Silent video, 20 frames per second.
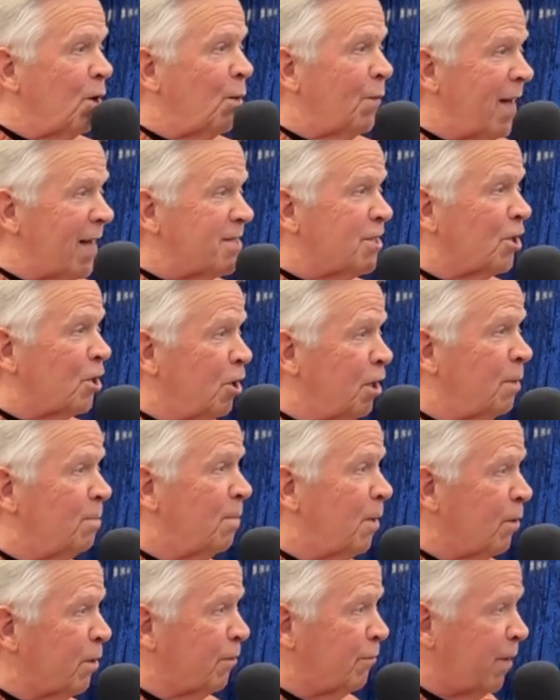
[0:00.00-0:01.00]
that's a good
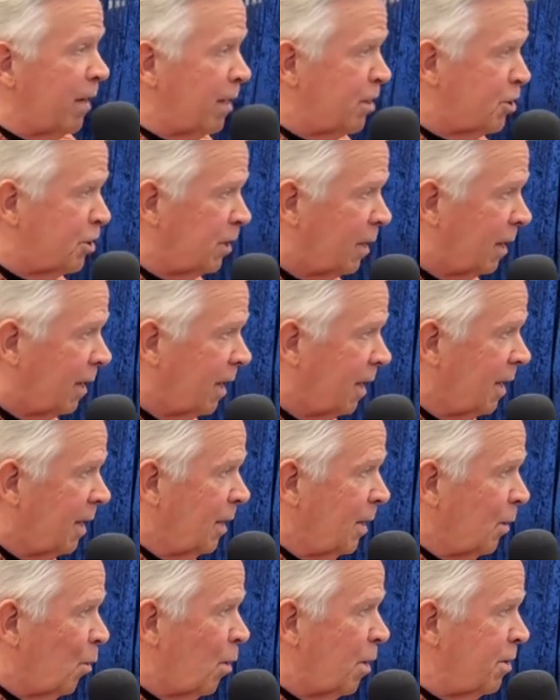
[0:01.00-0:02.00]
motivation
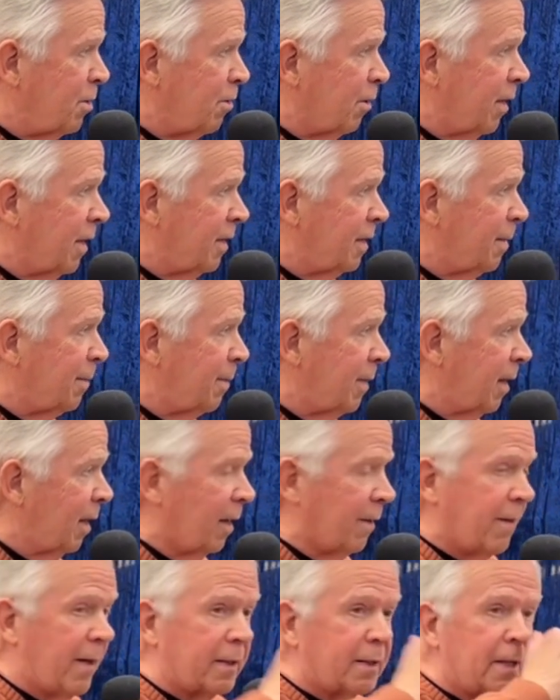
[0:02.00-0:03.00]
when you're in the middle
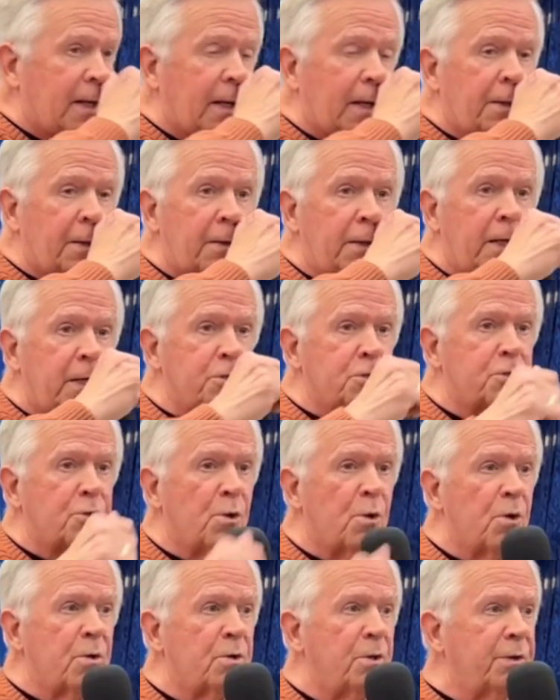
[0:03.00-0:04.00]
of that kind of
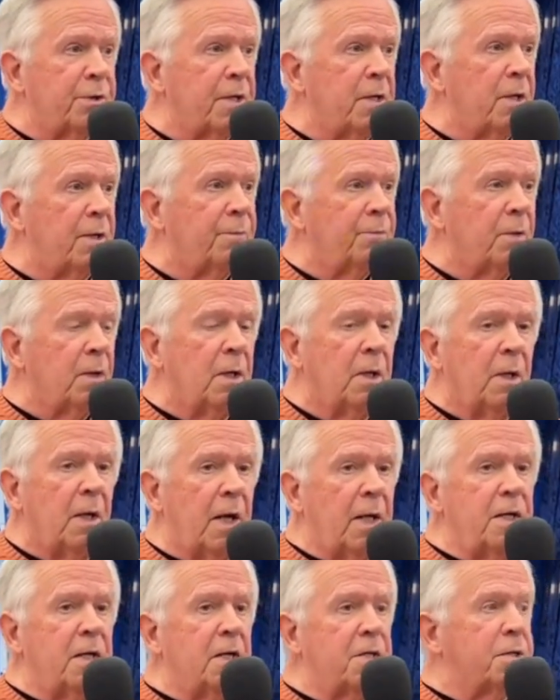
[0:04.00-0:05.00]
historical deal?
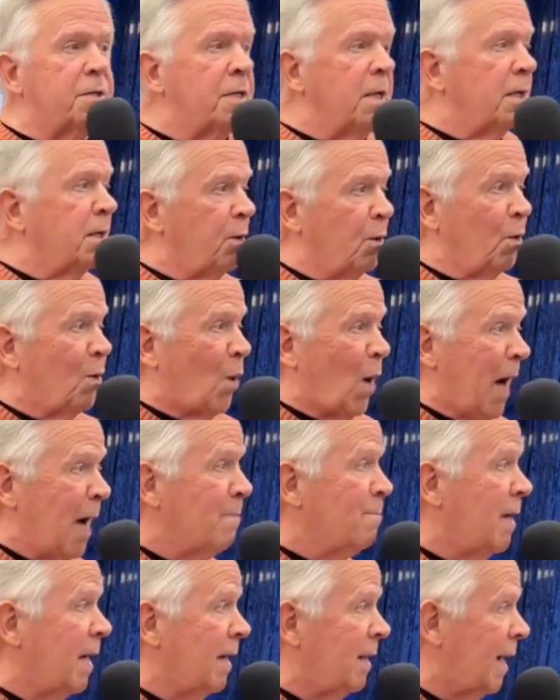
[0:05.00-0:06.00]
And you think, I
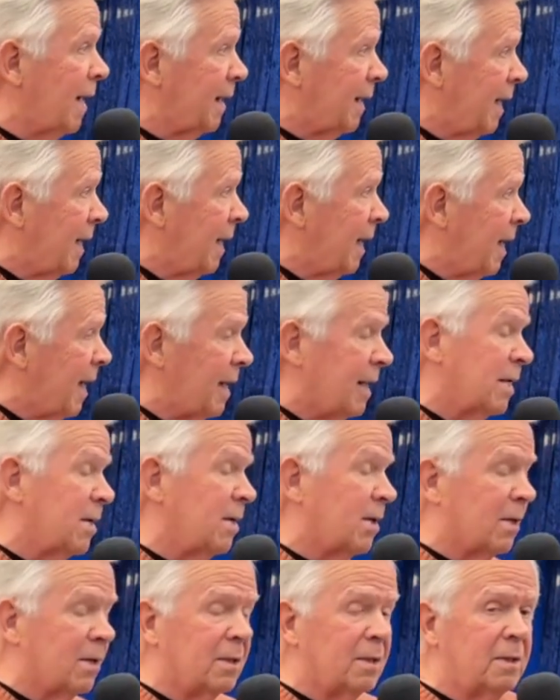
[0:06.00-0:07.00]
may not get out of
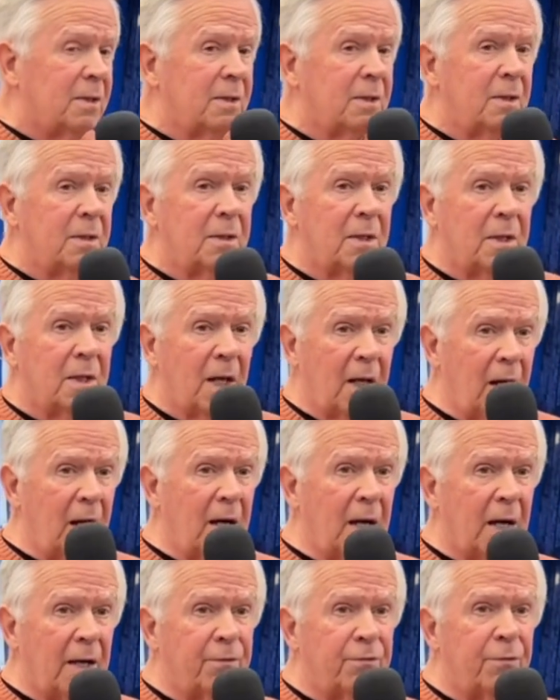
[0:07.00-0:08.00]
here
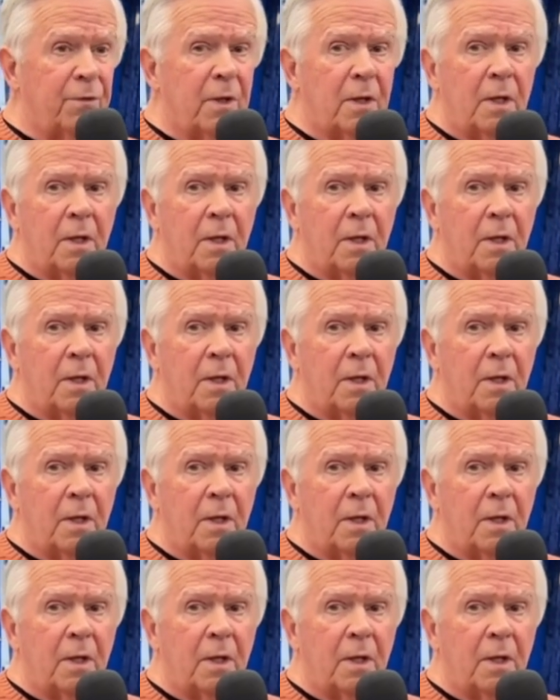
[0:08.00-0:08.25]
alive.